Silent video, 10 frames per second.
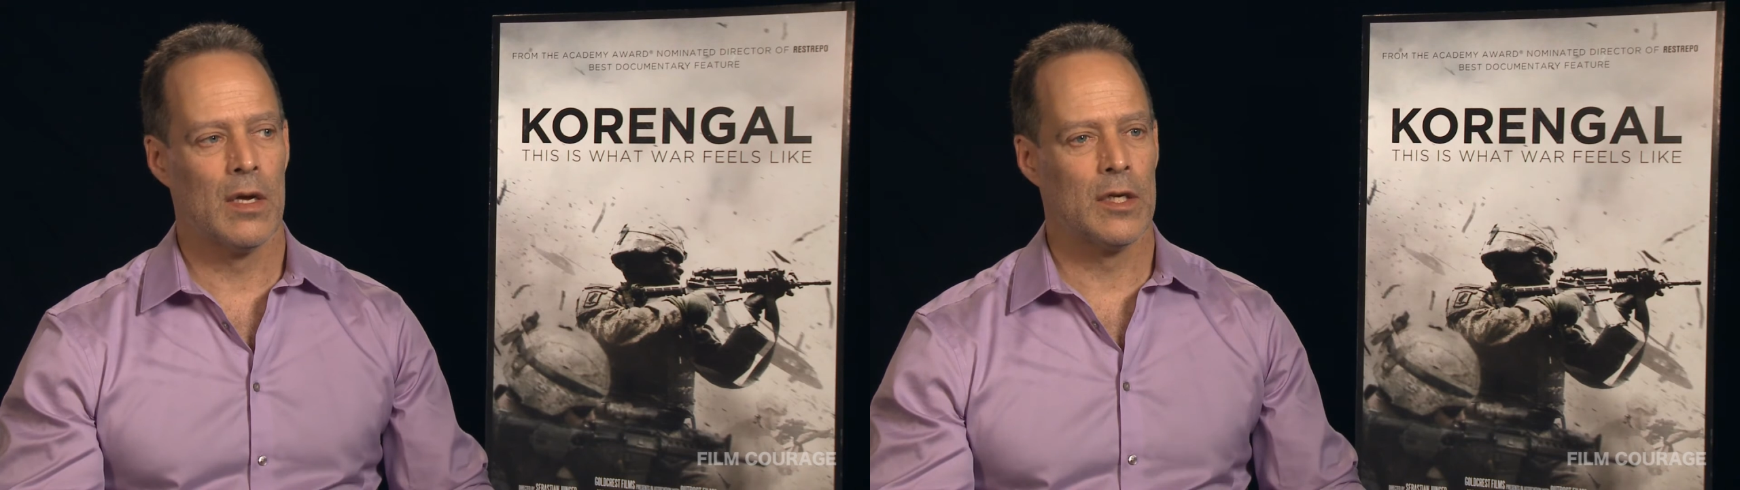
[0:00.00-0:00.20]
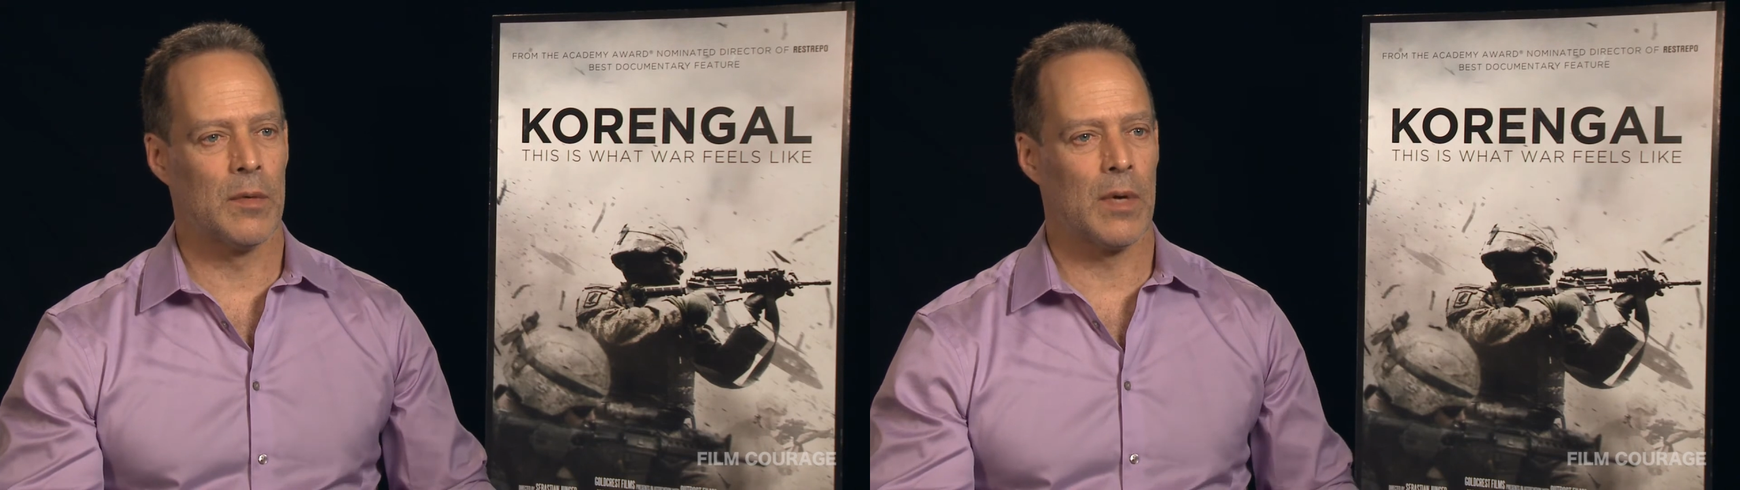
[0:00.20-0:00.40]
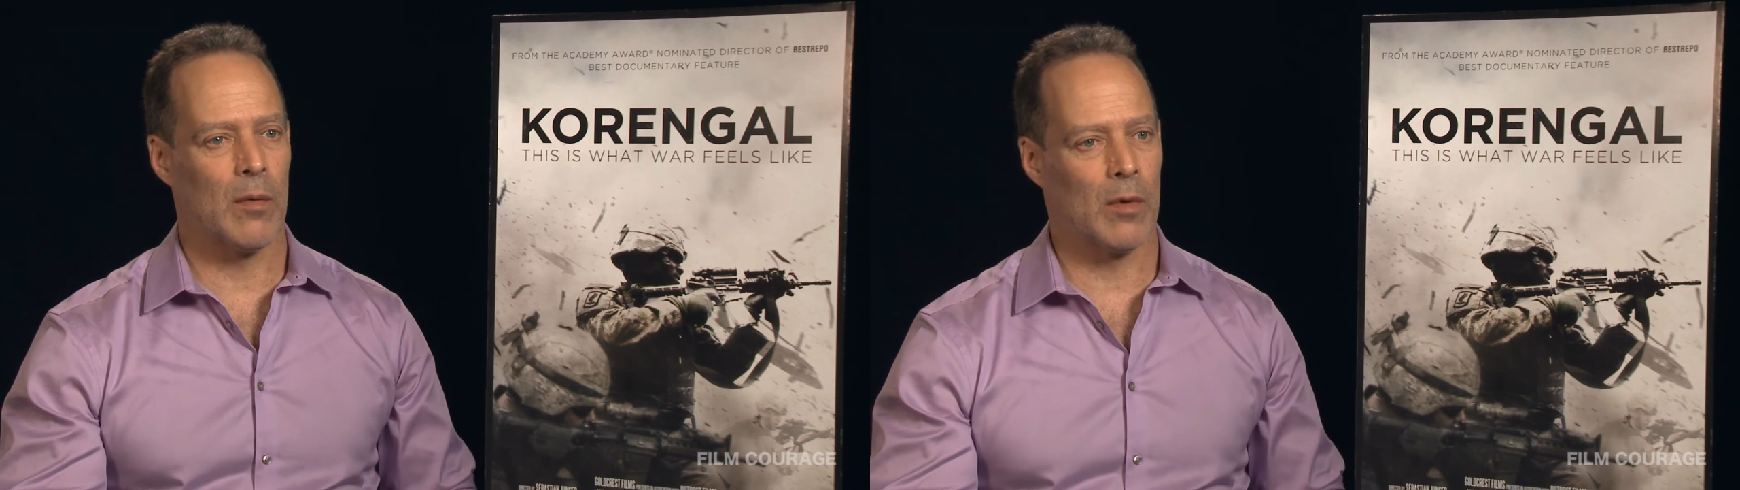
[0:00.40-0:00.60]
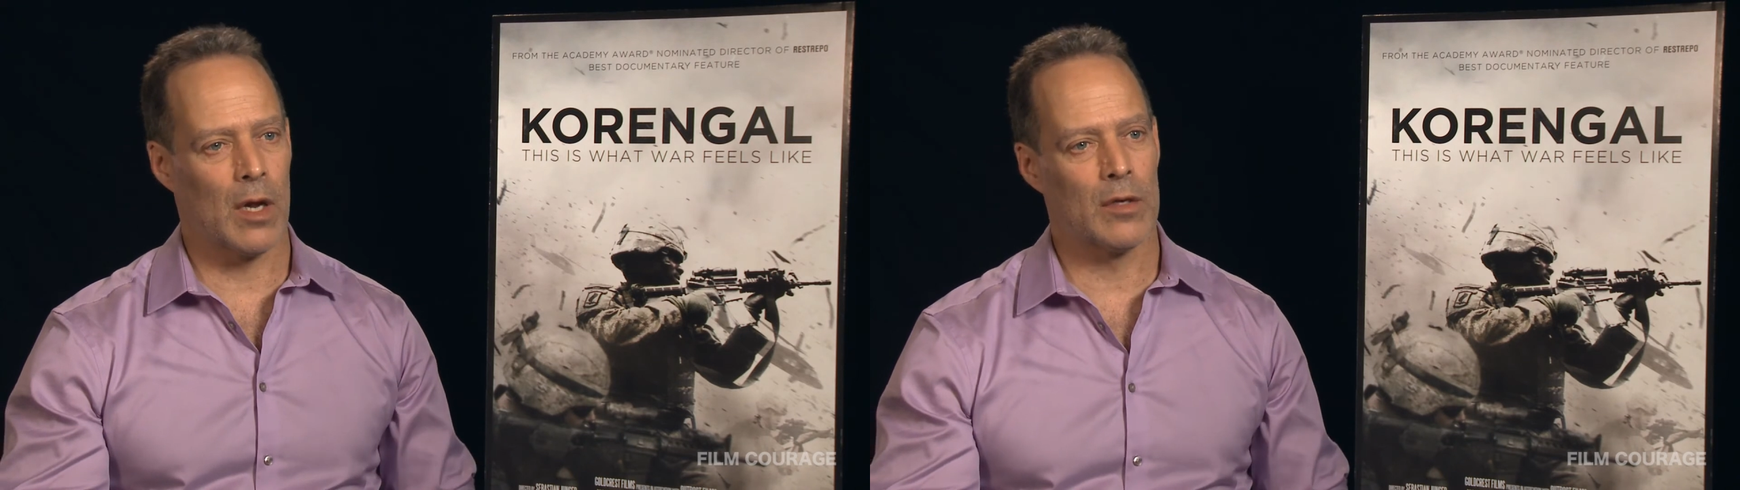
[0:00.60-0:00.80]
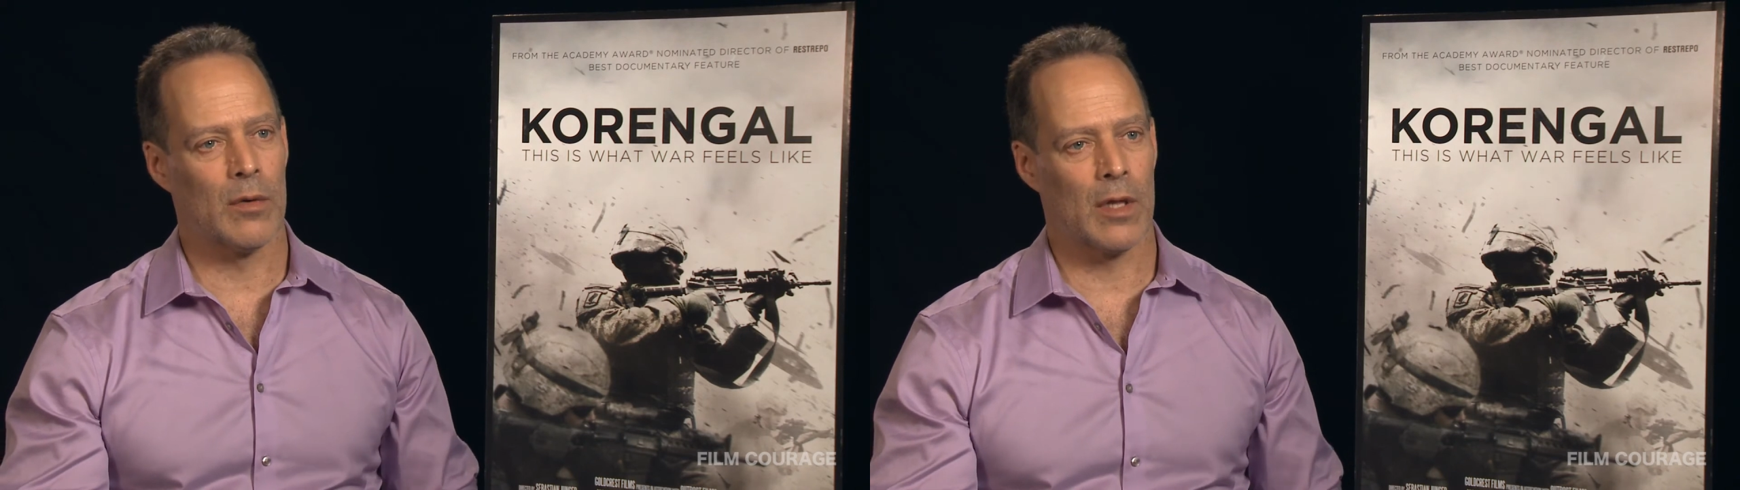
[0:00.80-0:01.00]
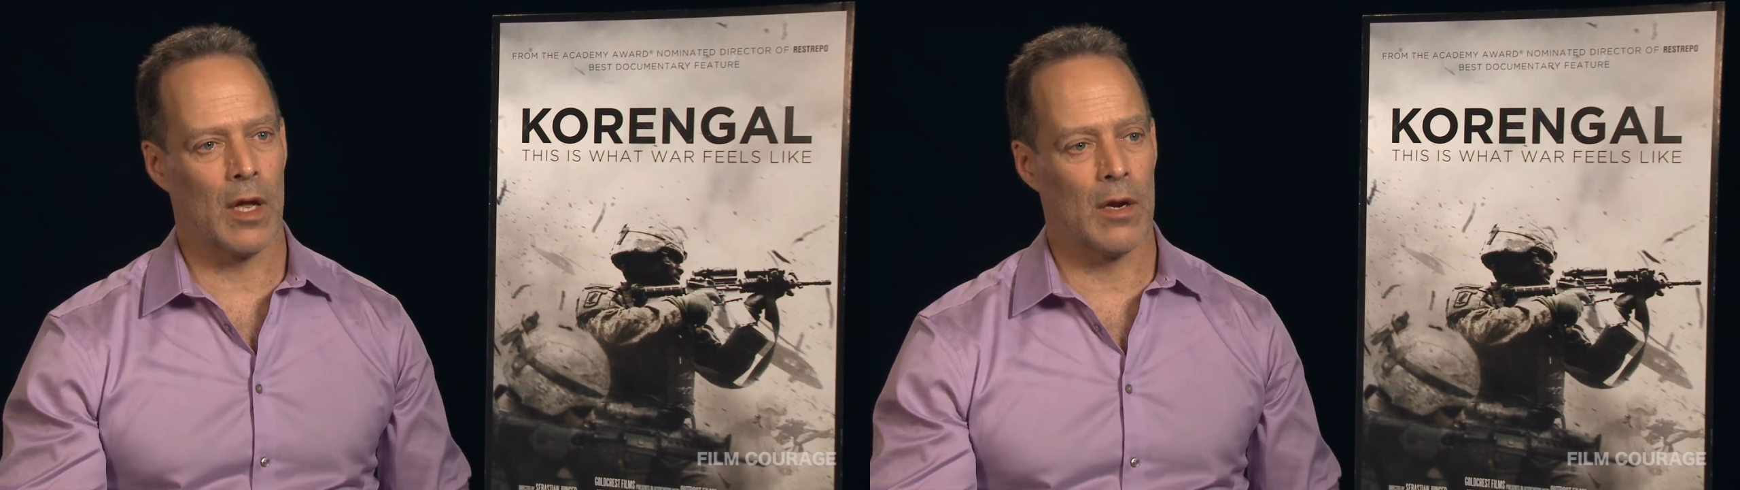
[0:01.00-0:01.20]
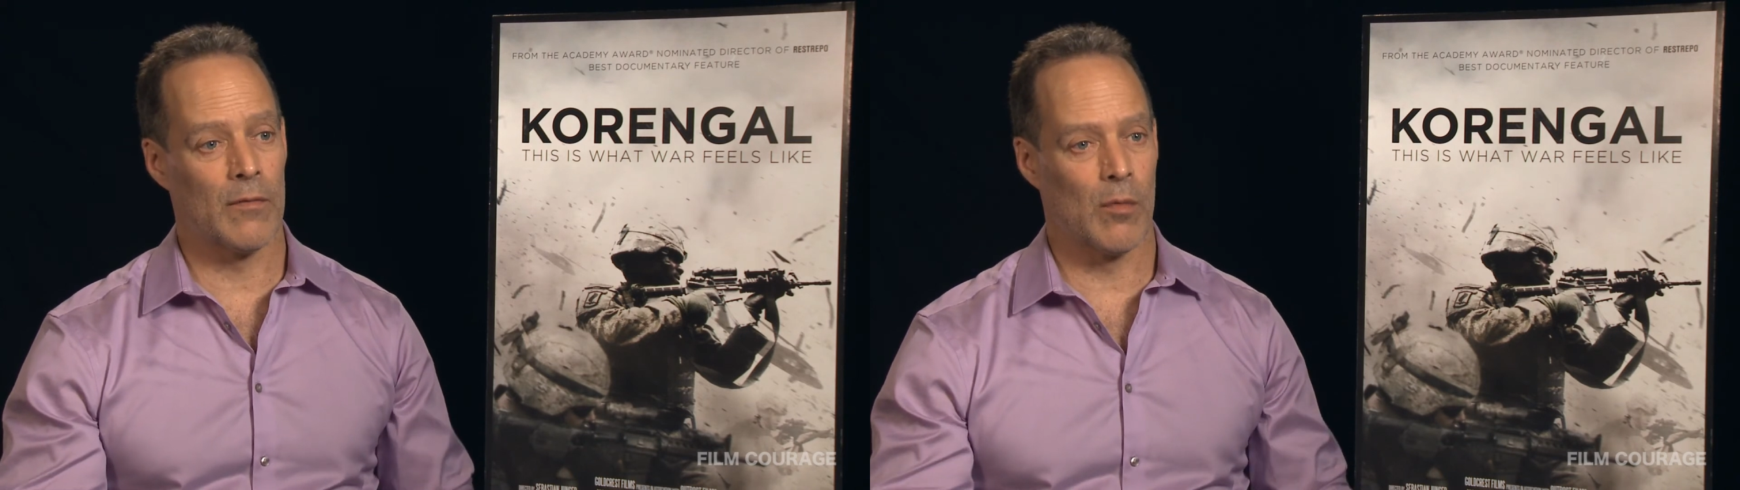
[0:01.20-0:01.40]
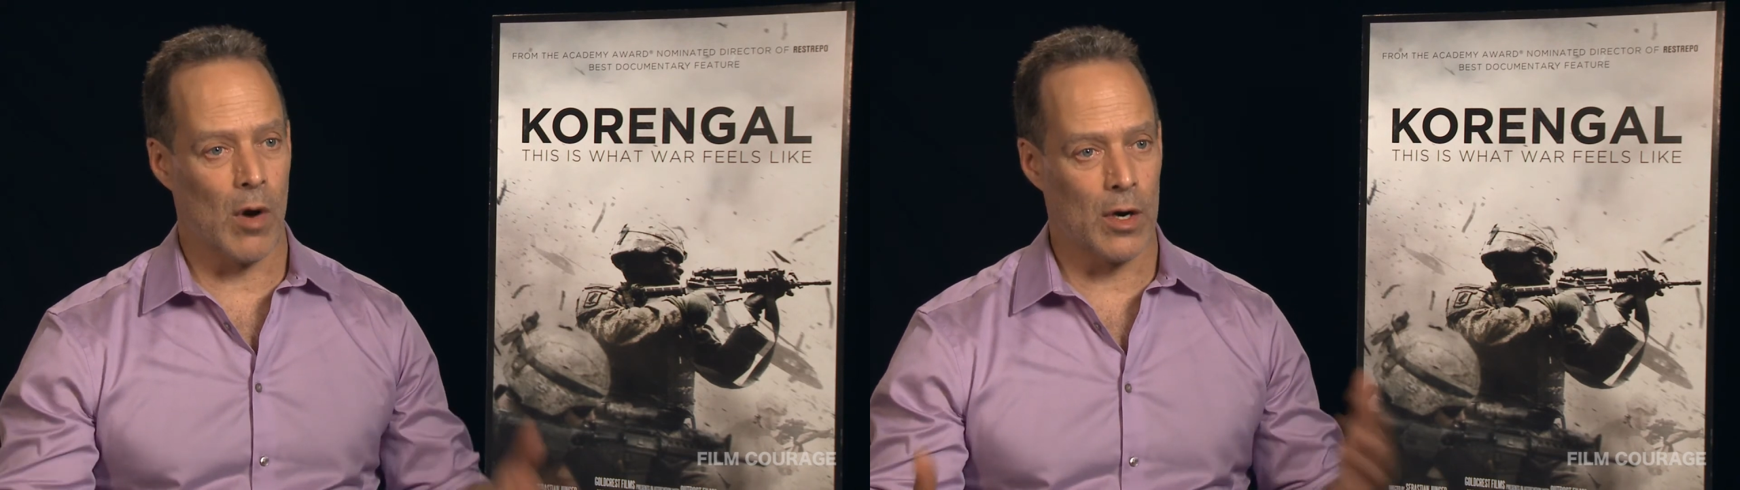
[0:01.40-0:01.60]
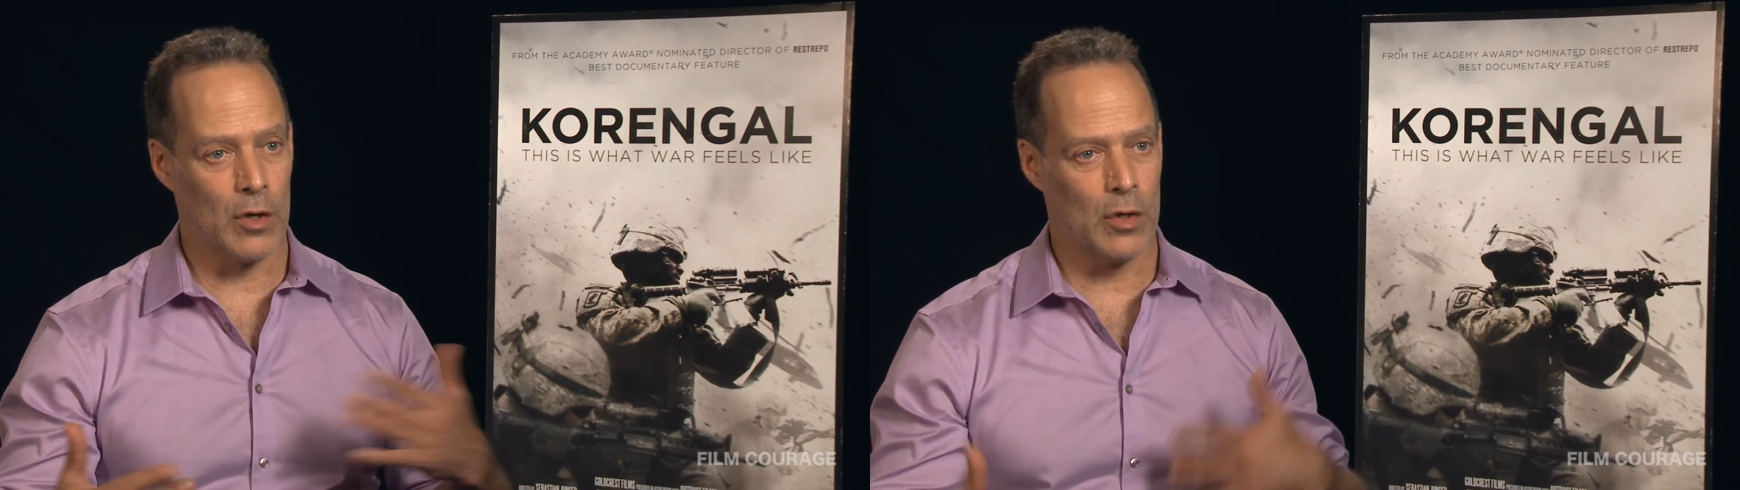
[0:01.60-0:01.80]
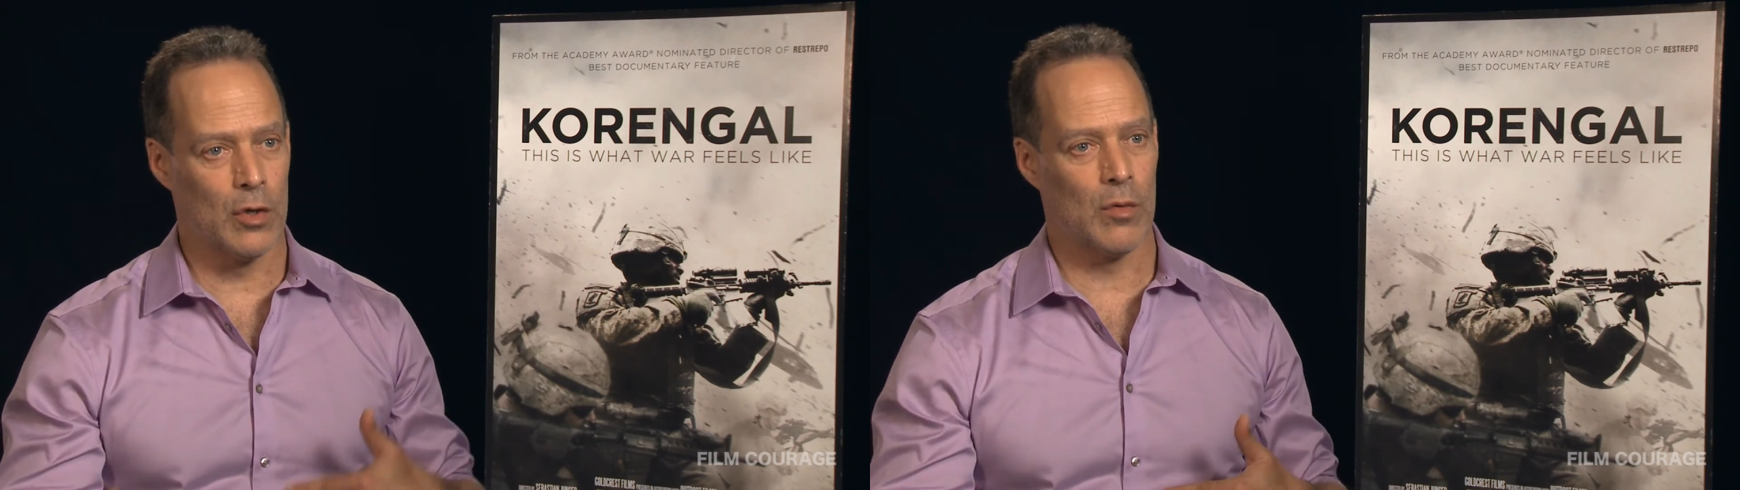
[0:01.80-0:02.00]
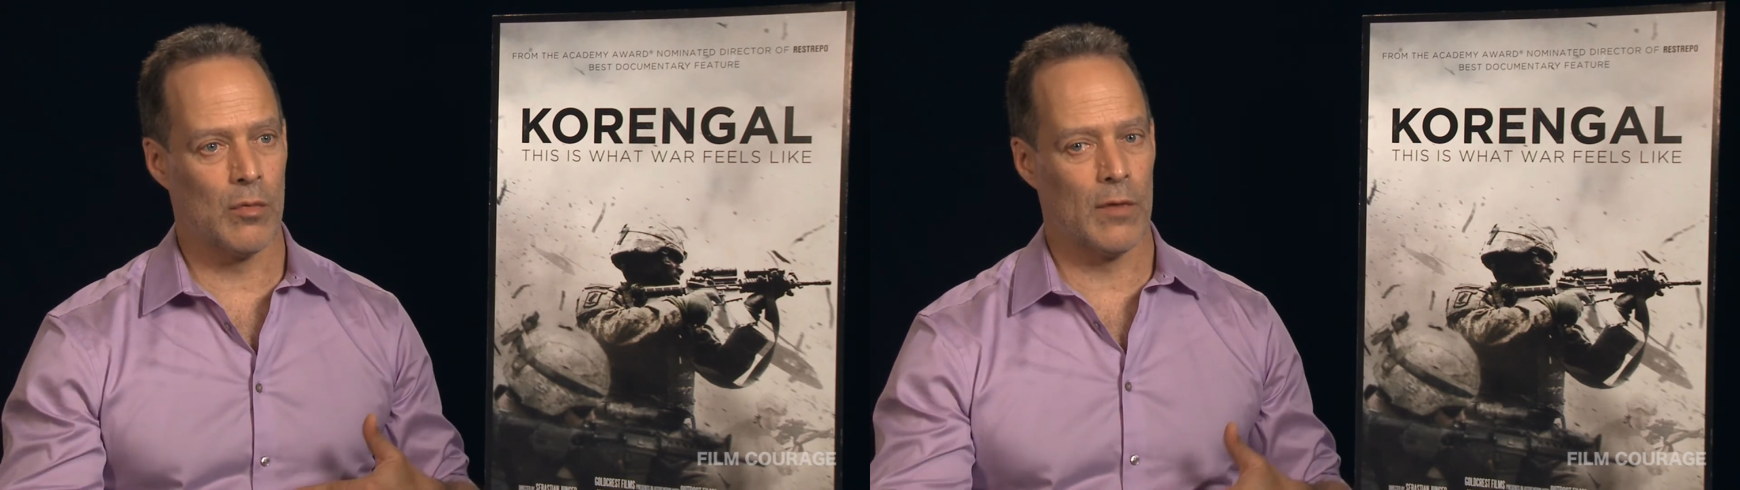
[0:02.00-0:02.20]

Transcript: Tim and I were not doing that. And if you want to do,